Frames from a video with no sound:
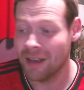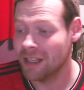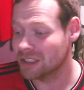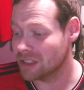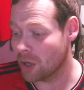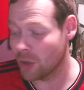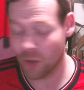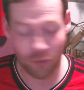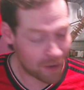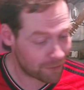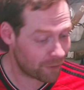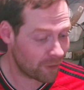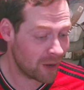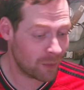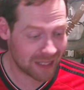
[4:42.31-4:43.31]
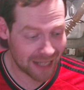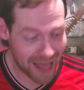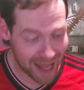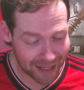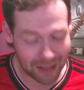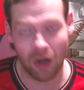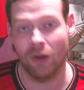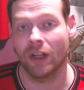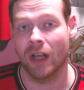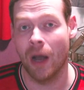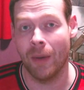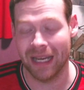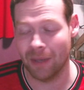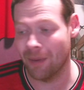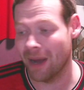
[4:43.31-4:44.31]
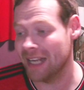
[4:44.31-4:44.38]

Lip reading: So the referee was letting a lot go anyway.